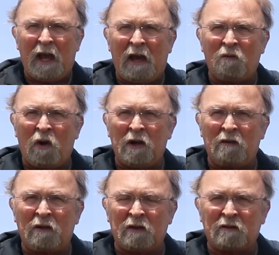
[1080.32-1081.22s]
And one
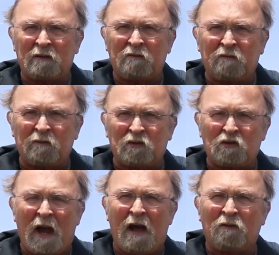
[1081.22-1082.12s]
of the
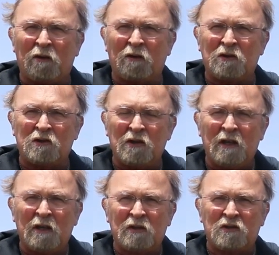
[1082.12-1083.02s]
travelers
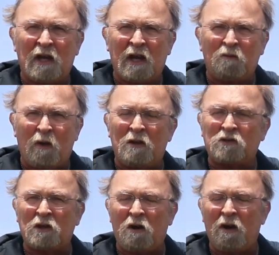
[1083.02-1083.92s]
said, "Why
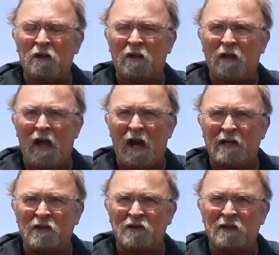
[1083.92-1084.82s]
don't you call it
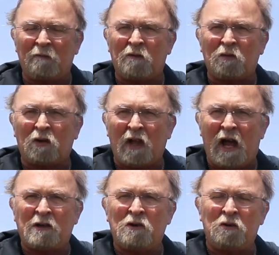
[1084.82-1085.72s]
Clyde?" He says, "I'm from
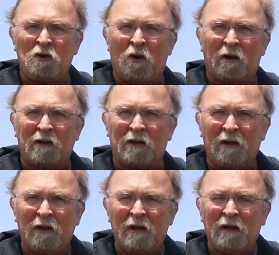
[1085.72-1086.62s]
Clyde, New York."
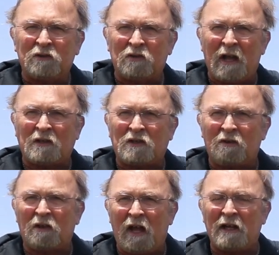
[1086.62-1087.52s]
So that's
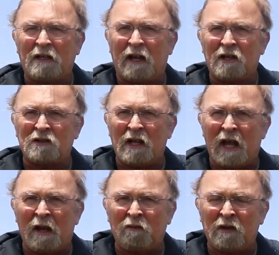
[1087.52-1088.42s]
how Clyde got its
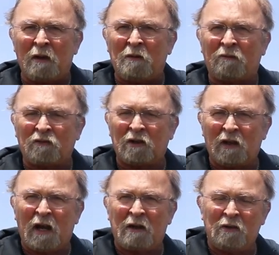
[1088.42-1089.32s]
name, named after
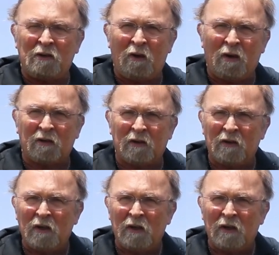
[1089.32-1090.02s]
Clyde, New York.